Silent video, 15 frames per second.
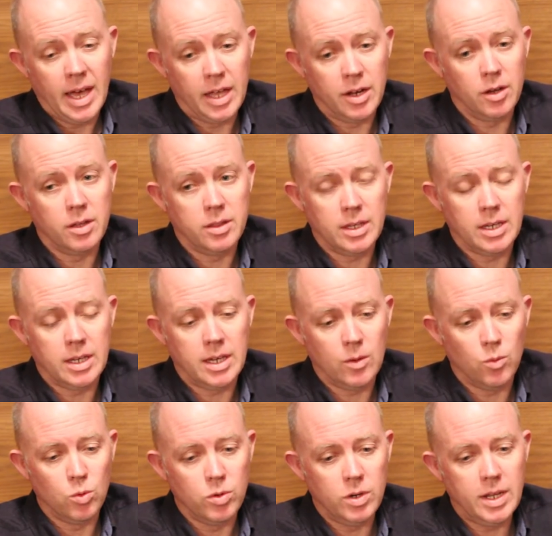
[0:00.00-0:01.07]
And I think
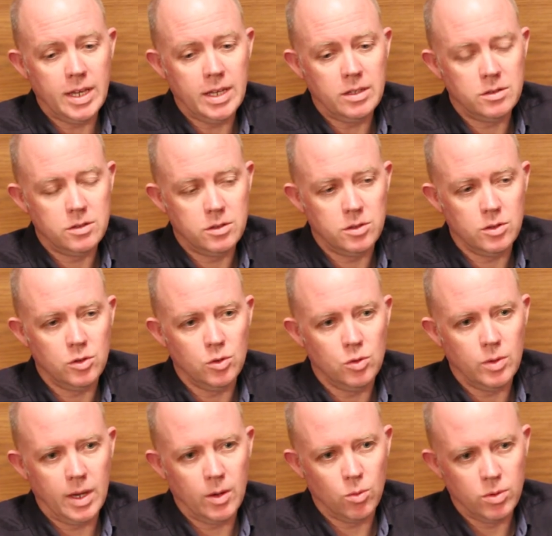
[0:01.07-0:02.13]
it will need
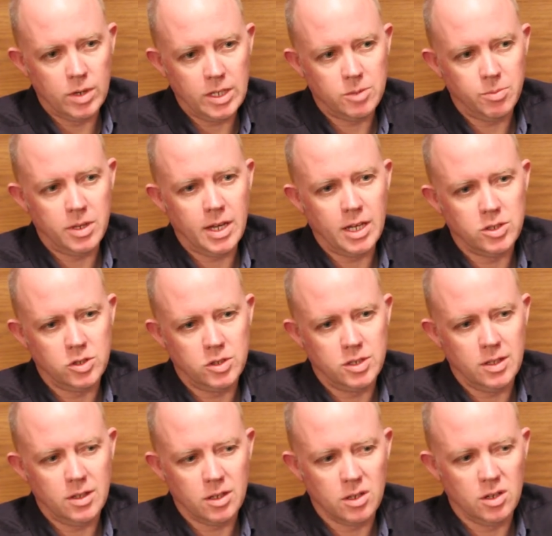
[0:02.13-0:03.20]
to be an
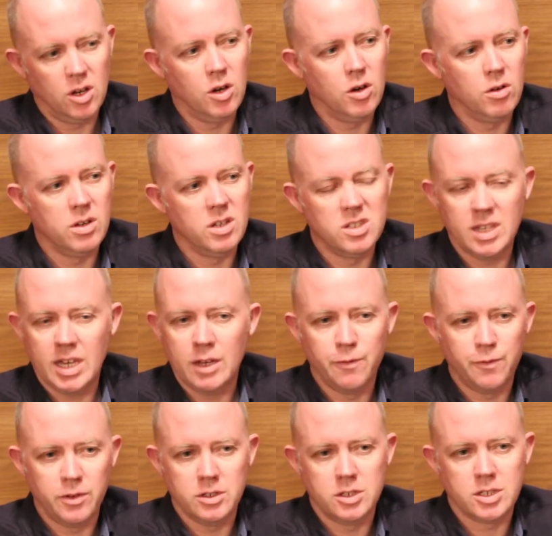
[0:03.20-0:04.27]
agency that can harness the
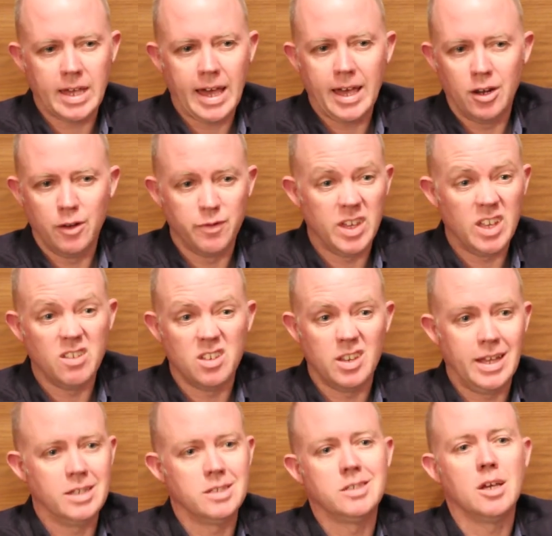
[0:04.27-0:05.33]
infinite scale of the
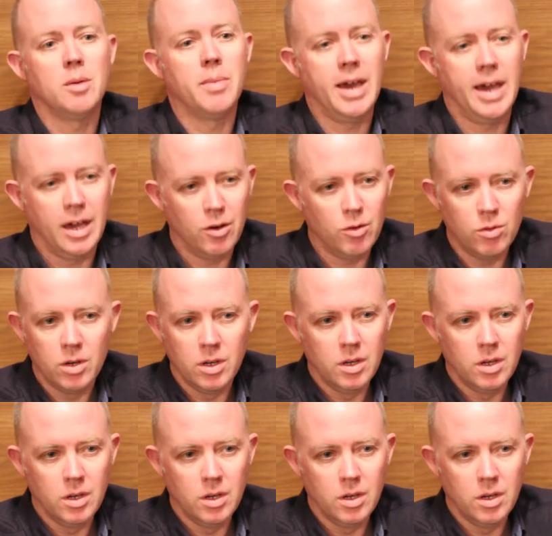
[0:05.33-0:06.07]
internet somehow